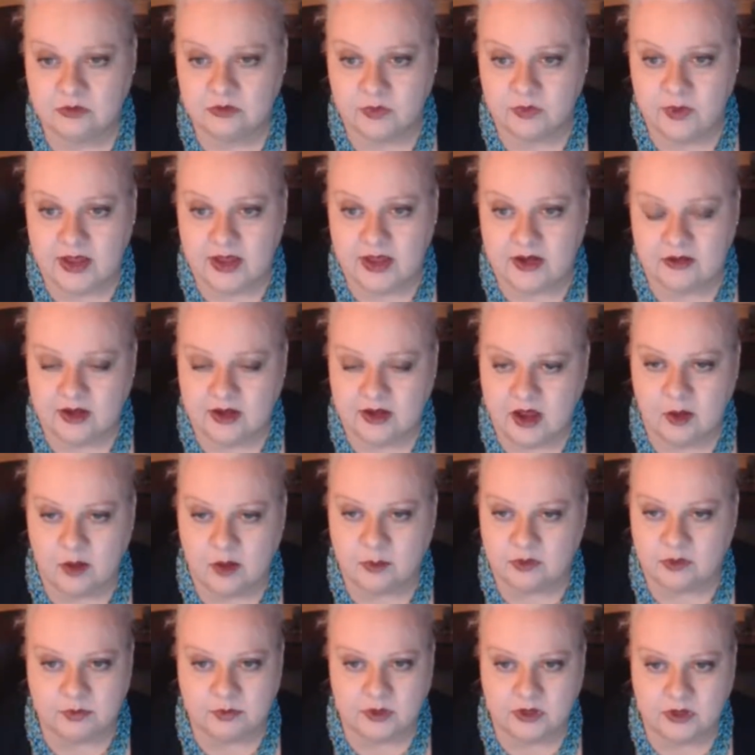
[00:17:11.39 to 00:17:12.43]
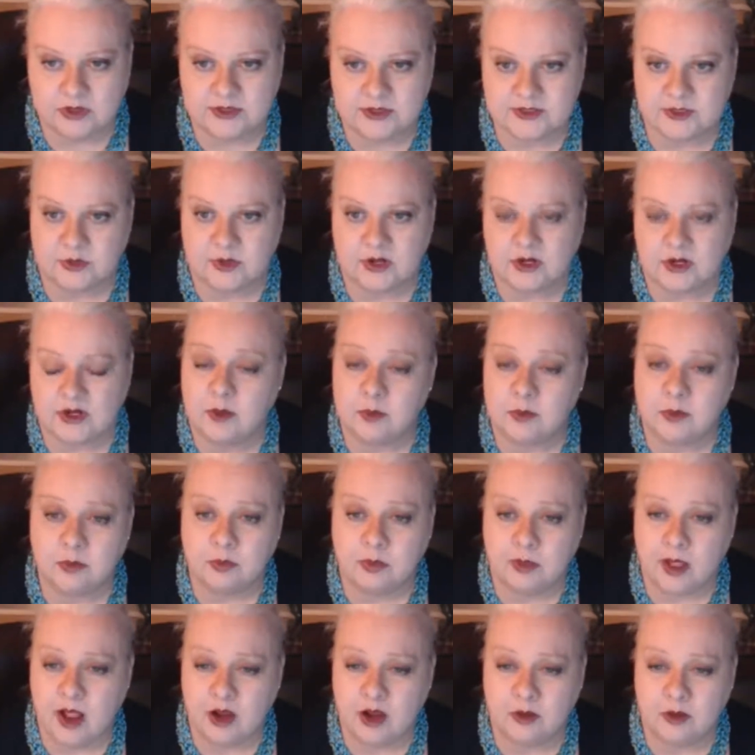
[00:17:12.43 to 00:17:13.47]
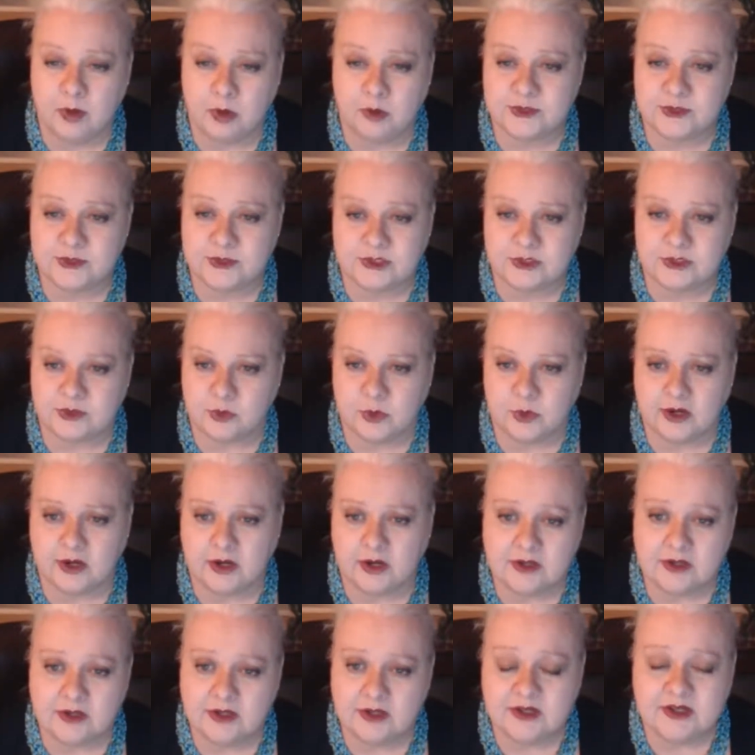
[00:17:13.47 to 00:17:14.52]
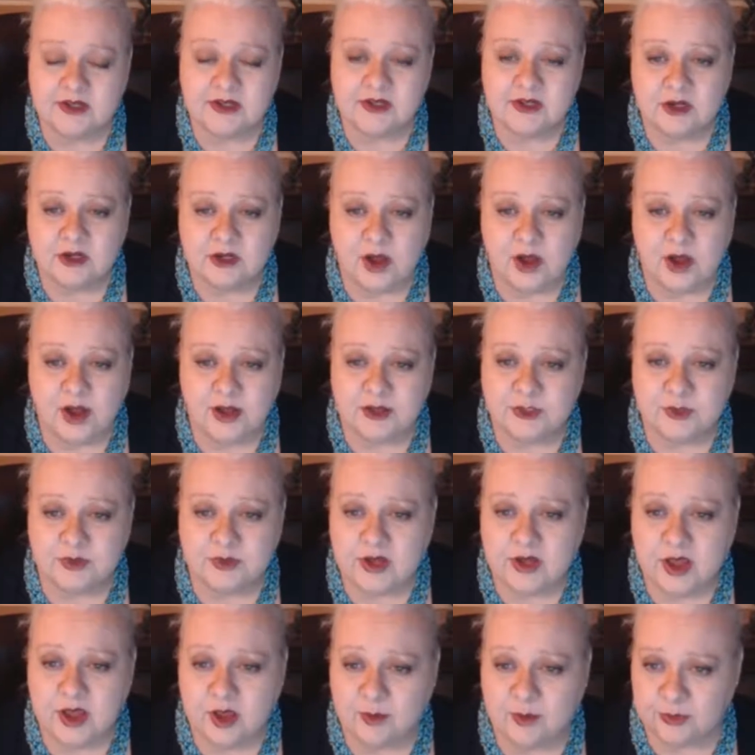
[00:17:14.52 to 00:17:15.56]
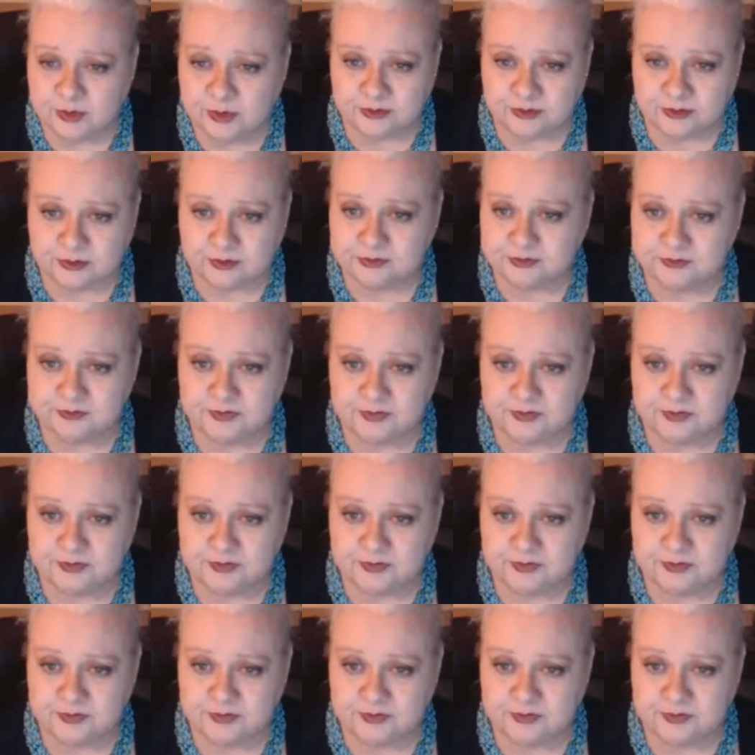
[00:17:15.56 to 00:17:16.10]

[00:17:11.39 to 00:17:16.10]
read a couple books or a couple blog posts or gone to a couple